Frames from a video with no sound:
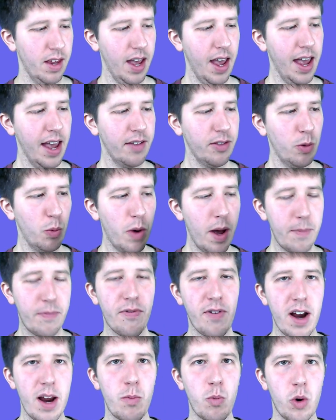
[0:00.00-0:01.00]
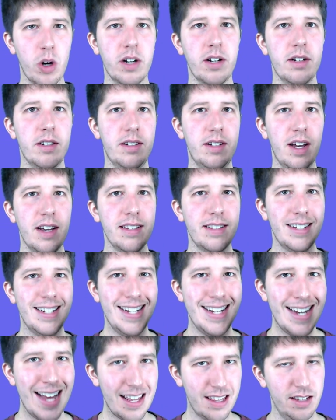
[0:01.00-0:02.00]
and the web framework does
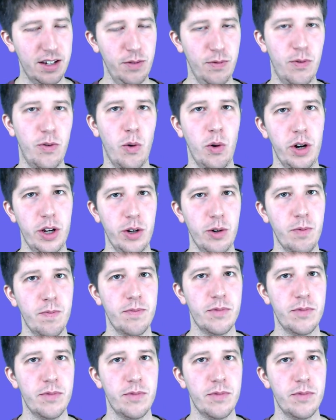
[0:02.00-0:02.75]
nothing for you.